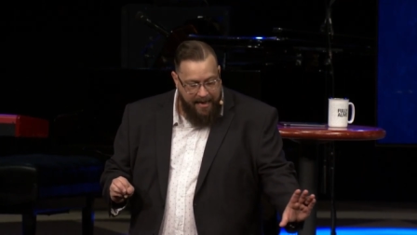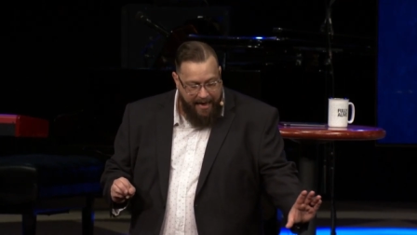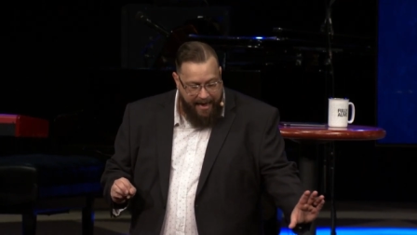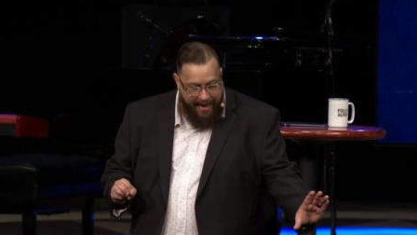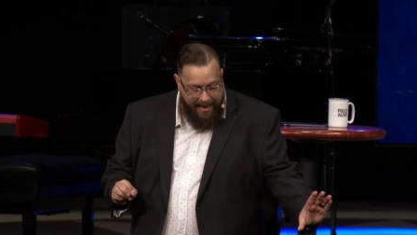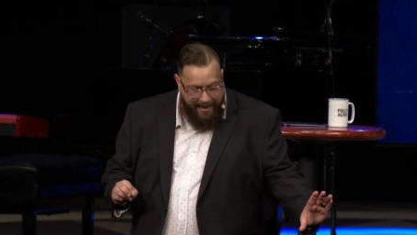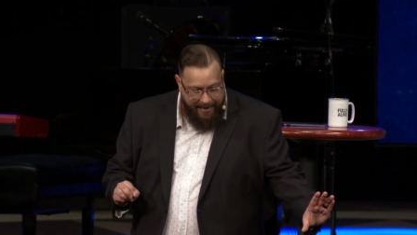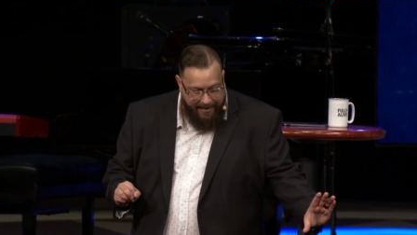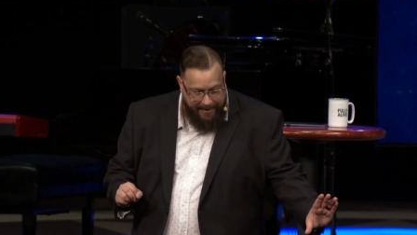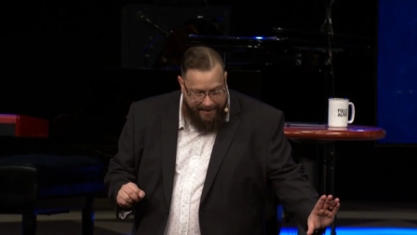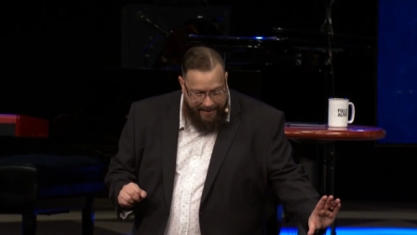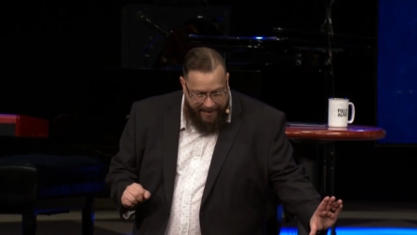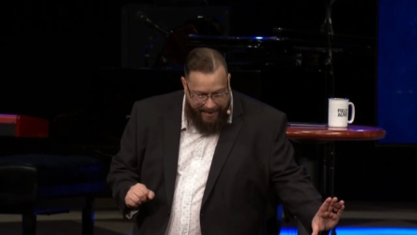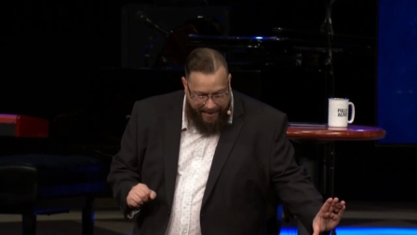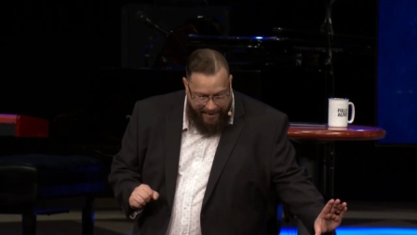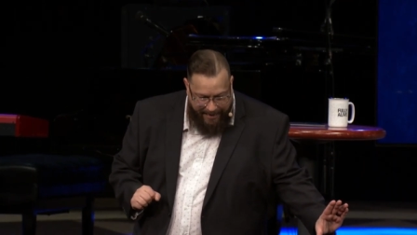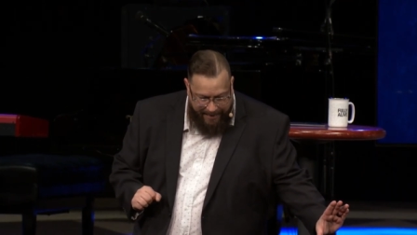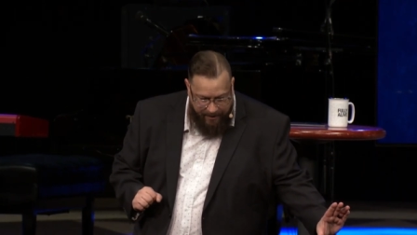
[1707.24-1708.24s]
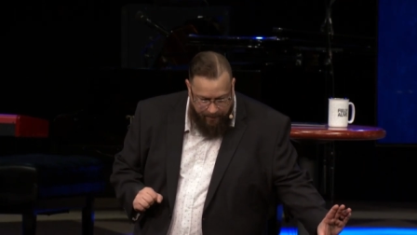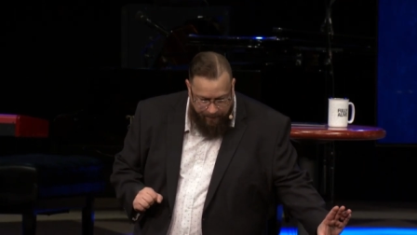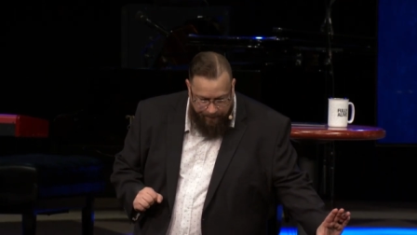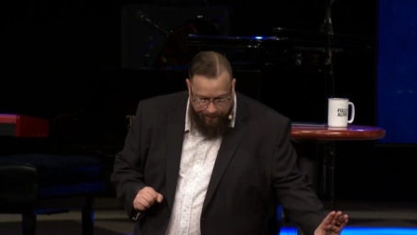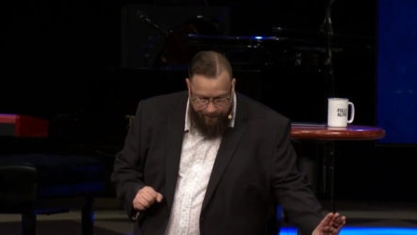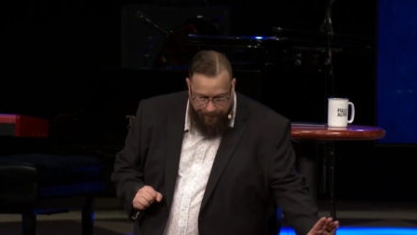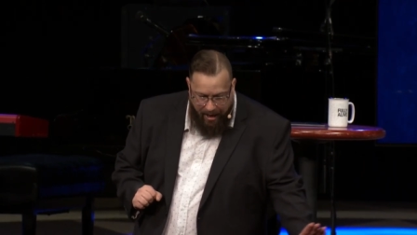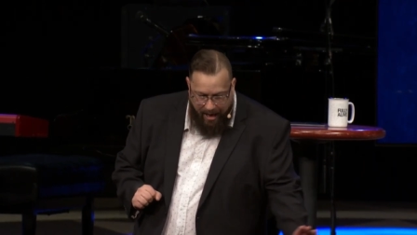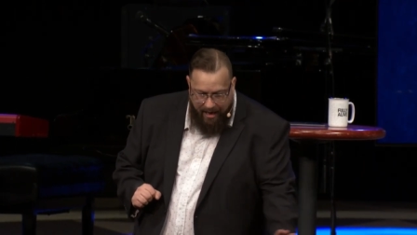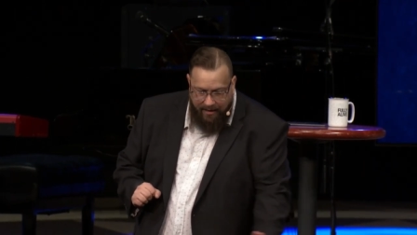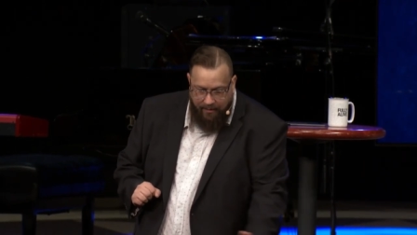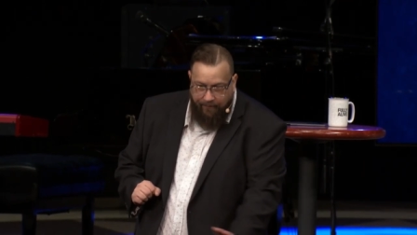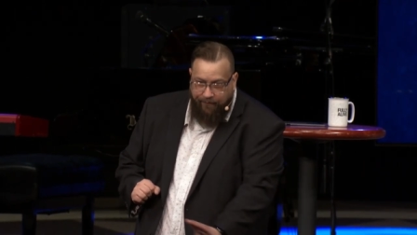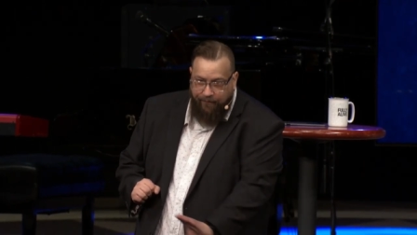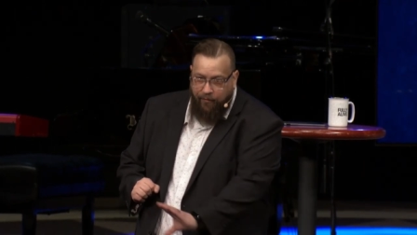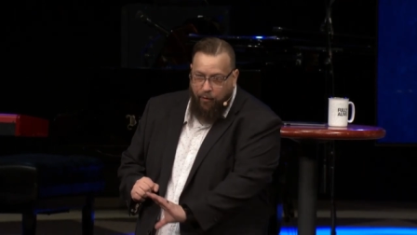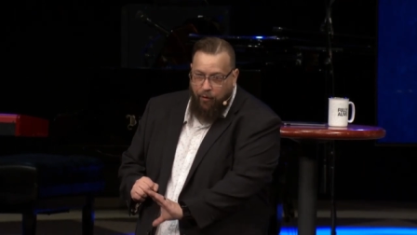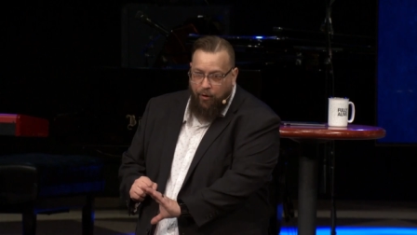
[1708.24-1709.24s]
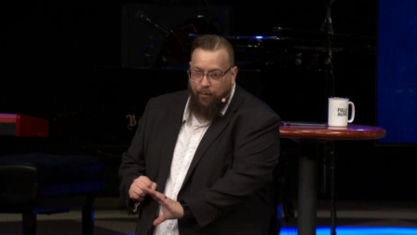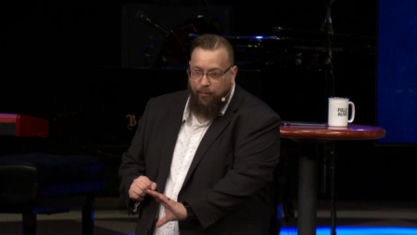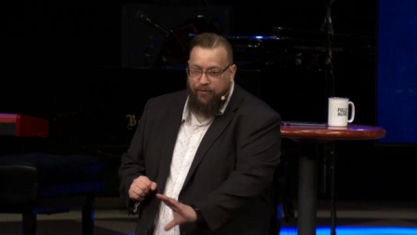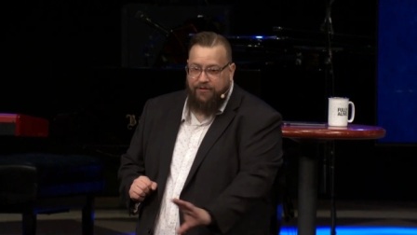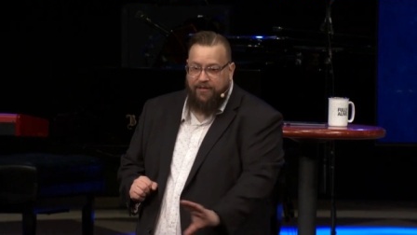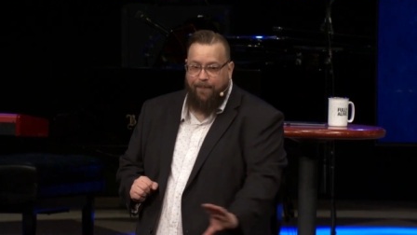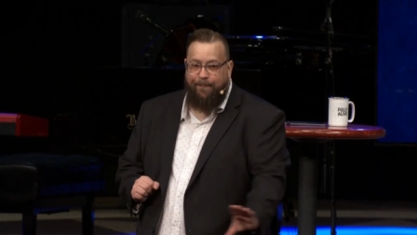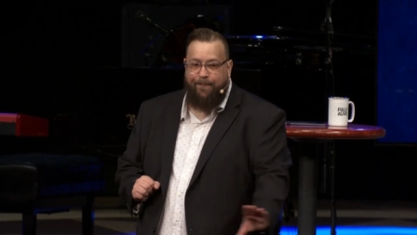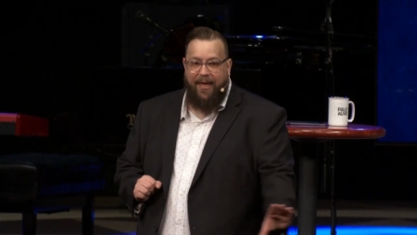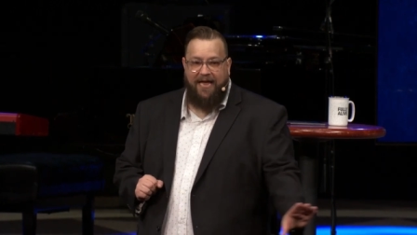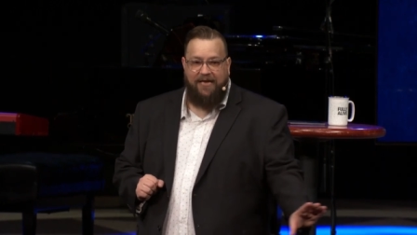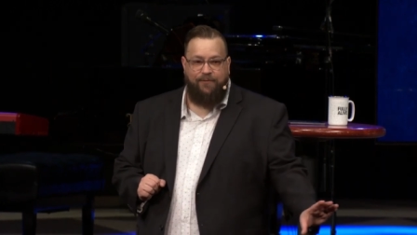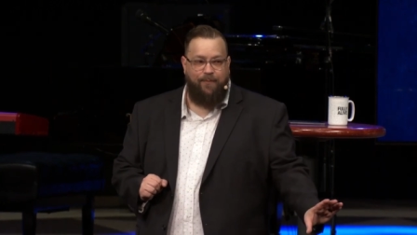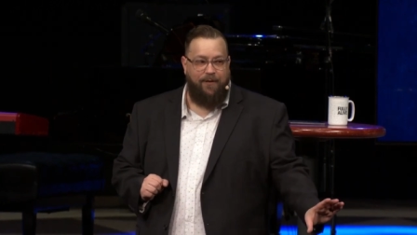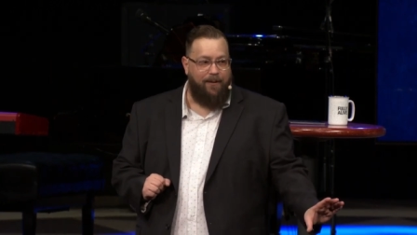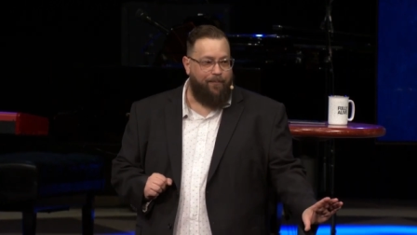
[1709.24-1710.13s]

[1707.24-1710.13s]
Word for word: And, and the bottom floor was a basement